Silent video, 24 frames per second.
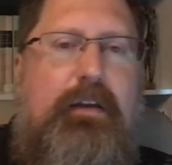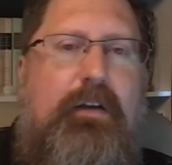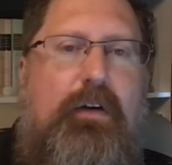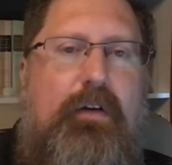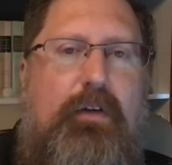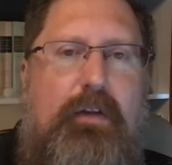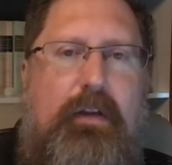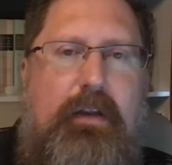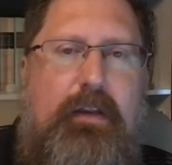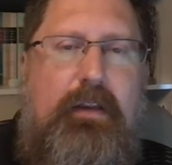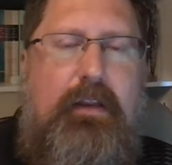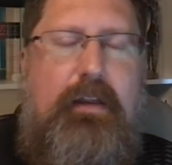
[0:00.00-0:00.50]

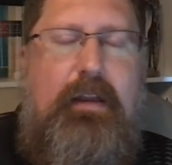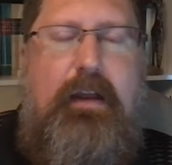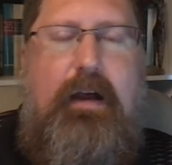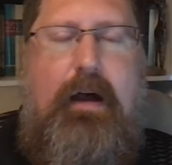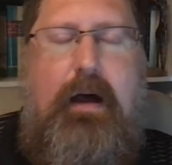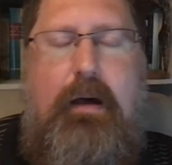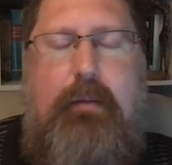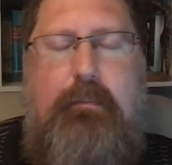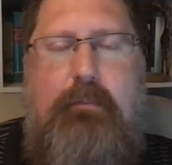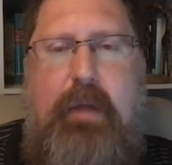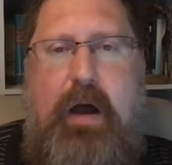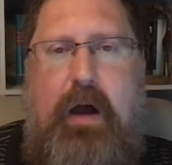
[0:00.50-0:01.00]
know,
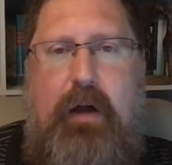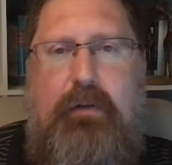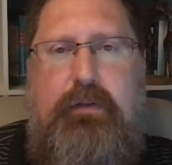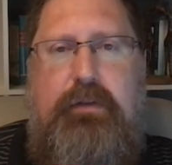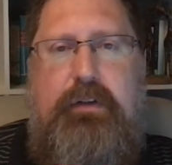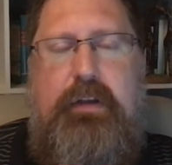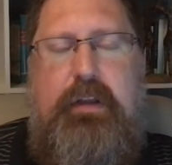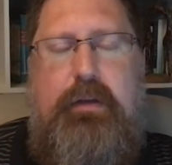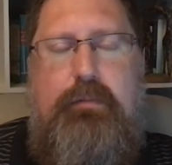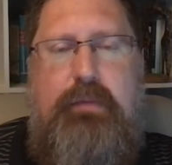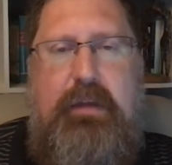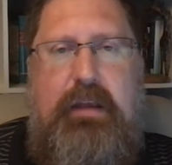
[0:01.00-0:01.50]
a
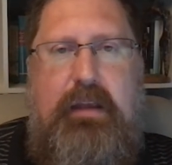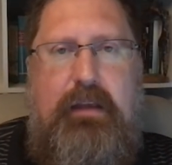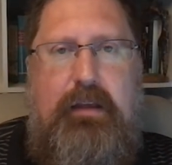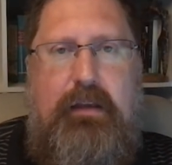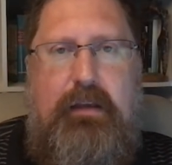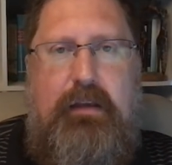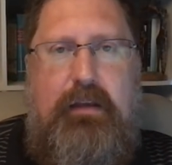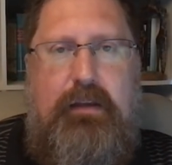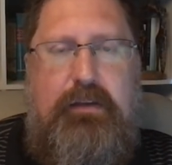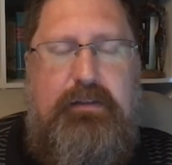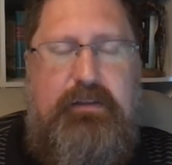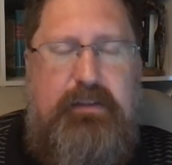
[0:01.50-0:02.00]
mountain can be
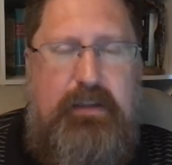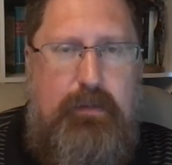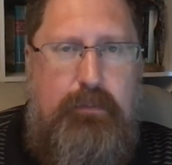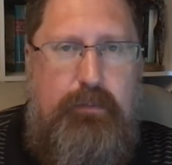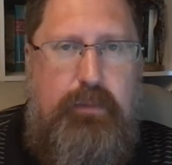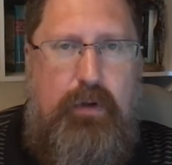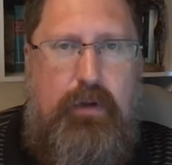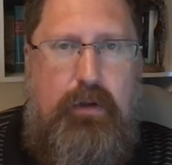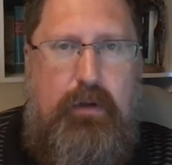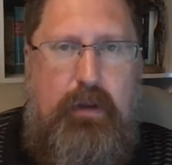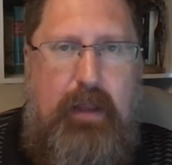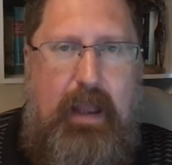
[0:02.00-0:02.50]
a
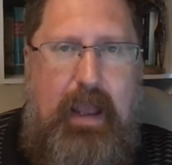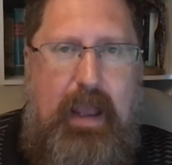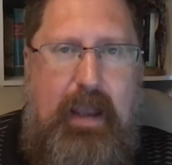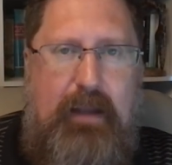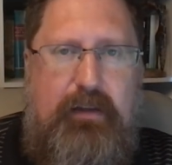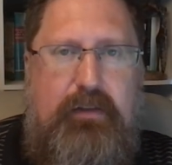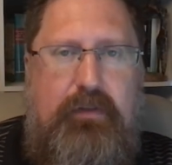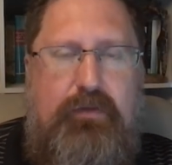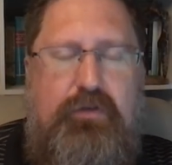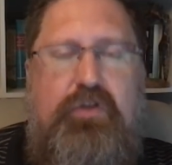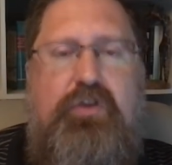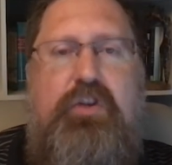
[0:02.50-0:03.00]
simple
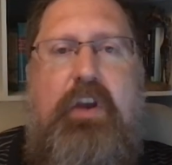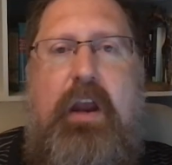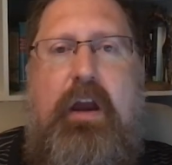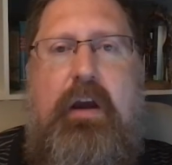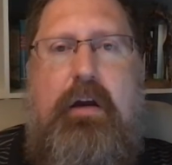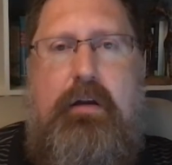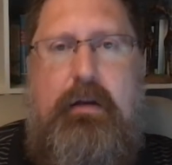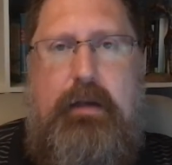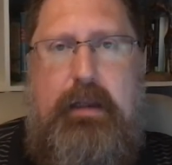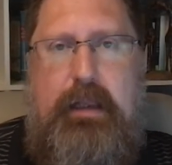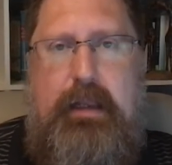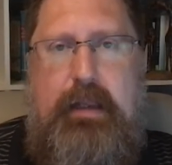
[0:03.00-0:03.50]
act of
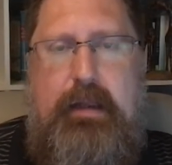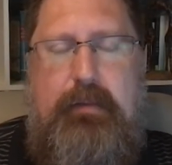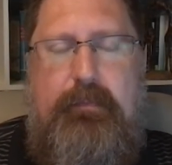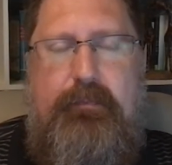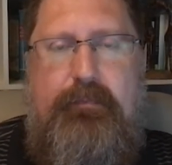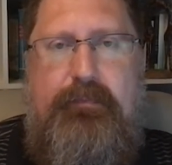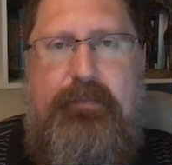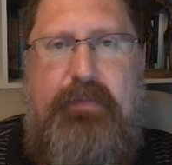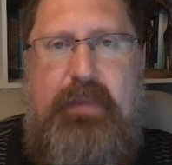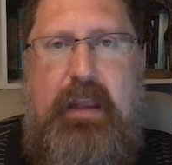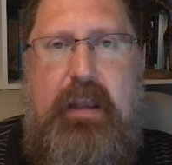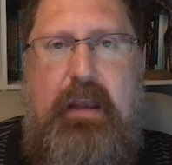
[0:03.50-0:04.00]
charity.
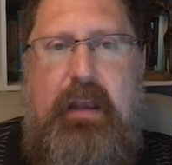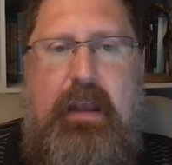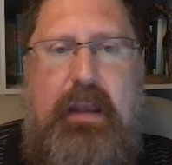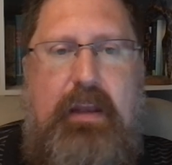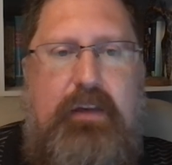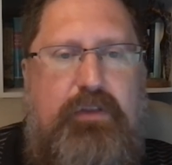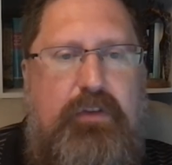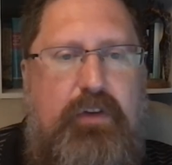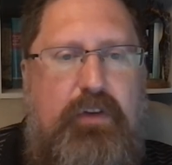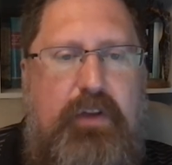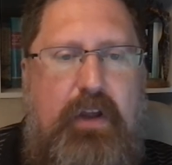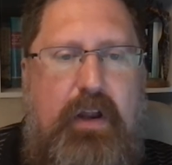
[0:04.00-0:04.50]

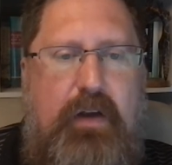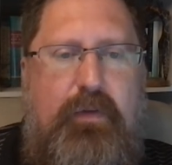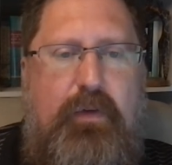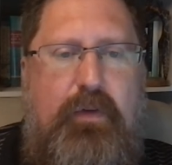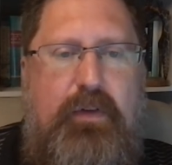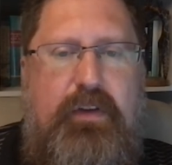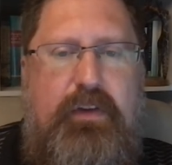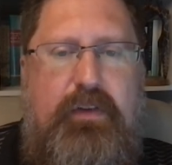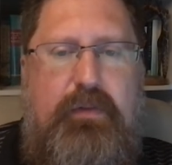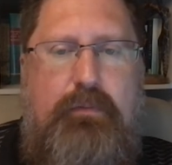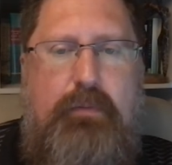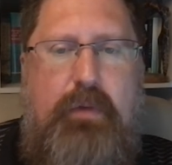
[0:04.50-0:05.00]
And so, therefore,
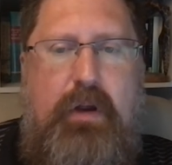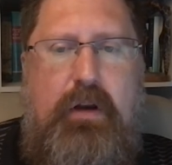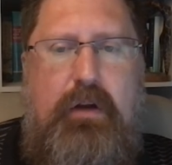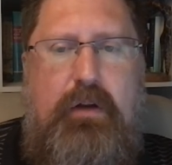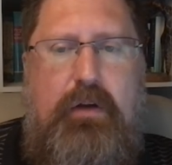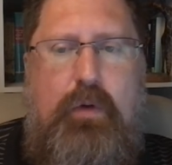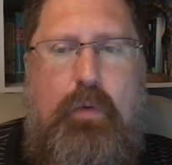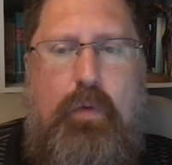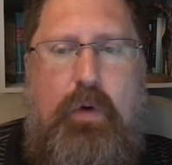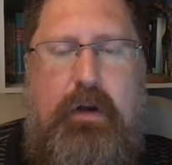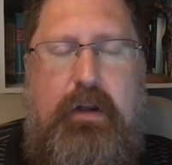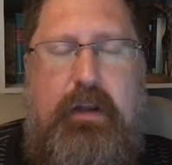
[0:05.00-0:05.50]
this
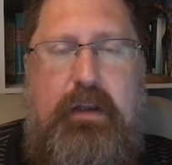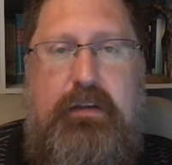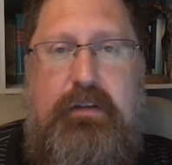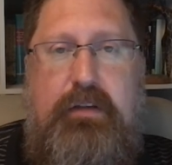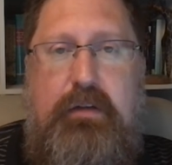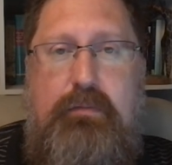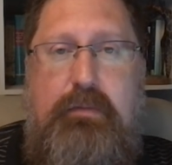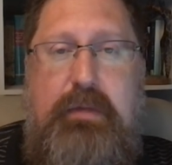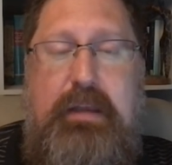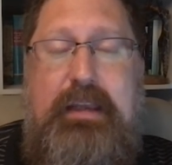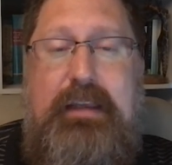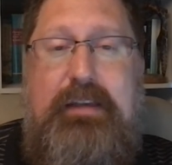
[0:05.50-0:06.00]
miracle working
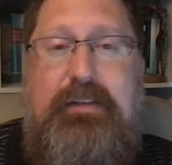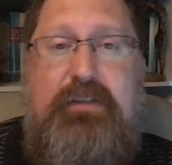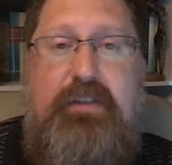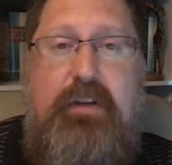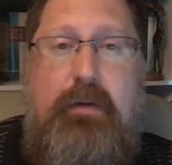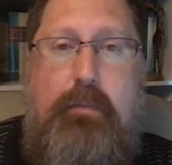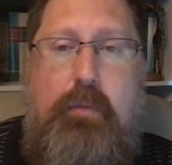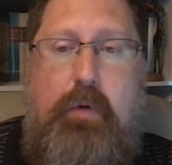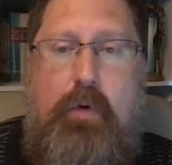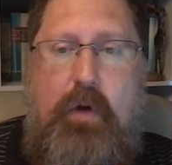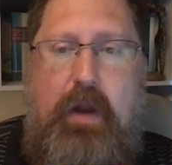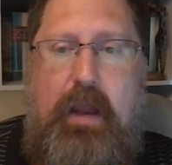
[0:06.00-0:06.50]
to me is
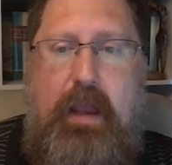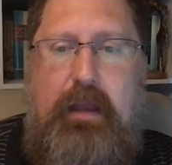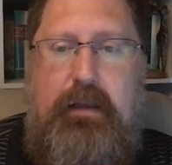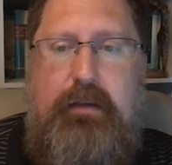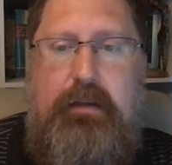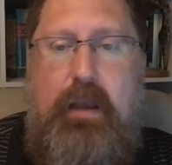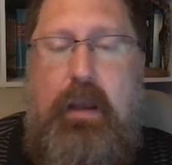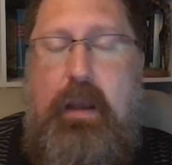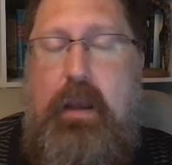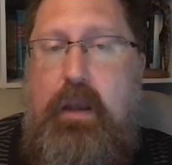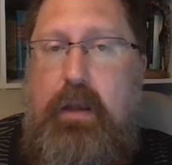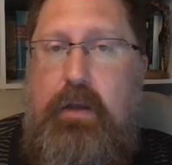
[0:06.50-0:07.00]
the
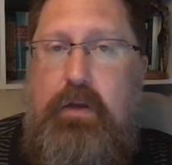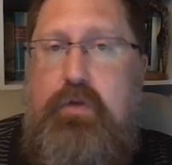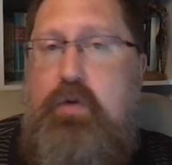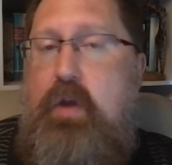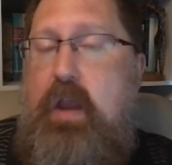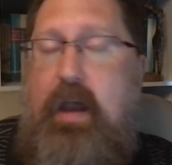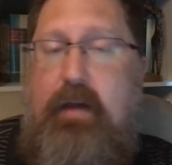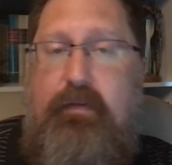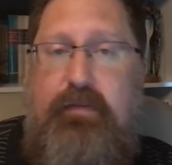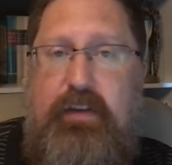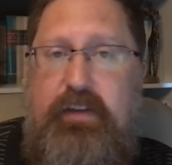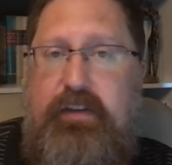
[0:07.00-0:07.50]
bread. You
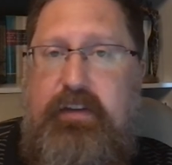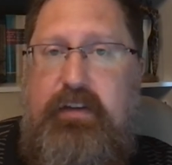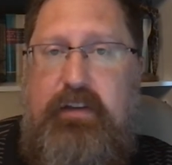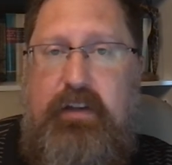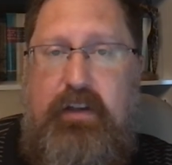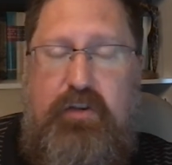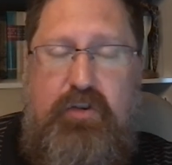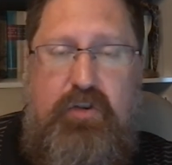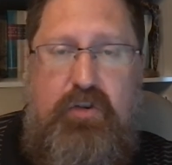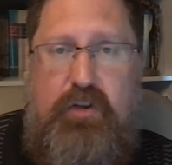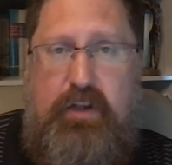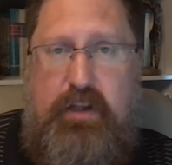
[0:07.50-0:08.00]
have this
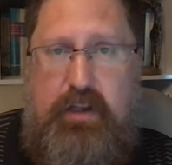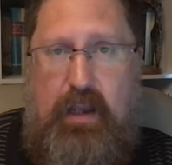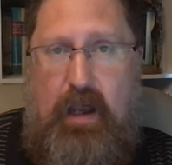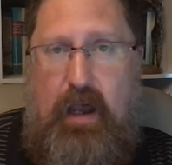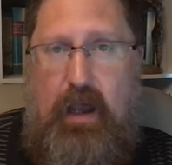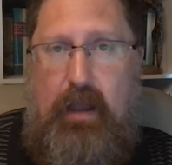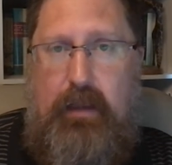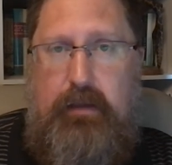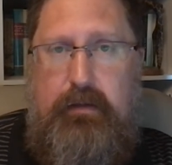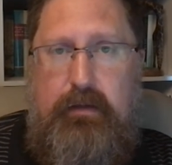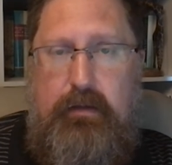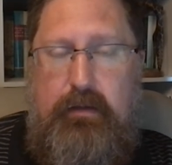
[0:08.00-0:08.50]
connection to
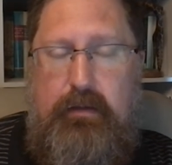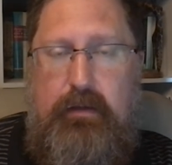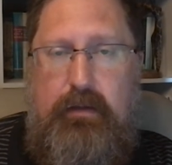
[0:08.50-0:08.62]
God,